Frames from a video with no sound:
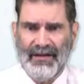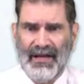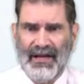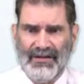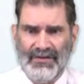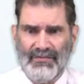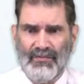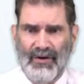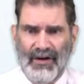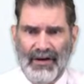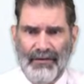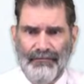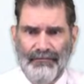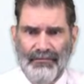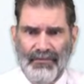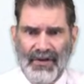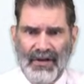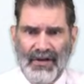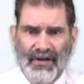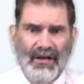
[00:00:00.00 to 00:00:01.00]
as well.
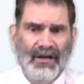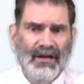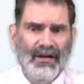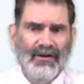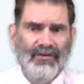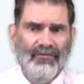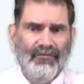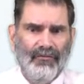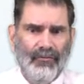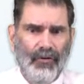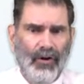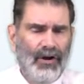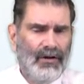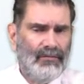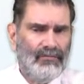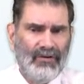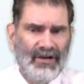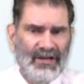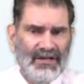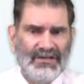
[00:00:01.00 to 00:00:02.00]
Fraud
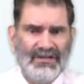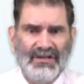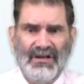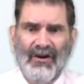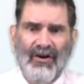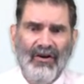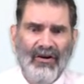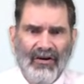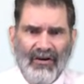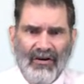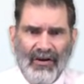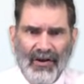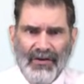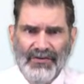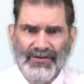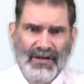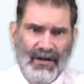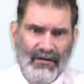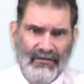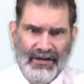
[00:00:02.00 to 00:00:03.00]
risk
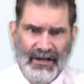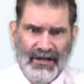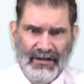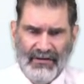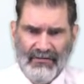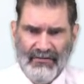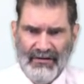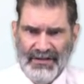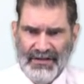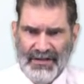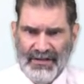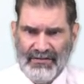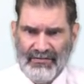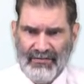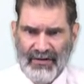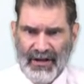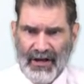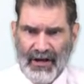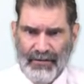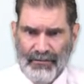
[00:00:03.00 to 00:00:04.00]
also increases
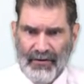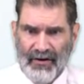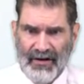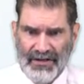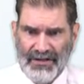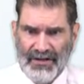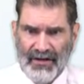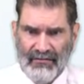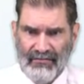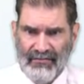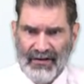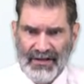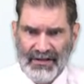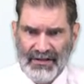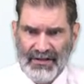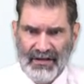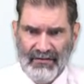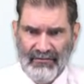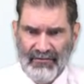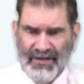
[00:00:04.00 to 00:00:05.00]
with operational
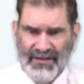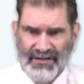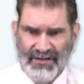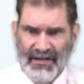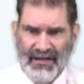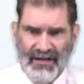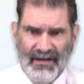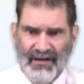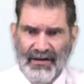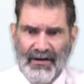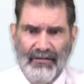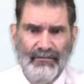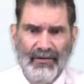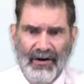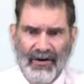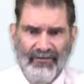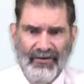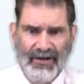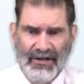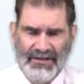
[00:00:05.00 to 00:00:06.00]
risk, and we see a number
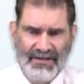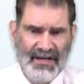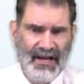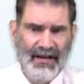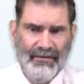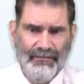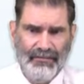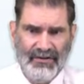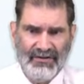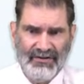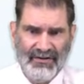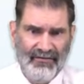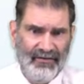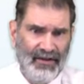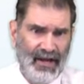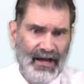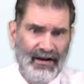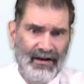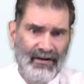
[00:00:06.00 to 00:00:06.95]
of examples of that.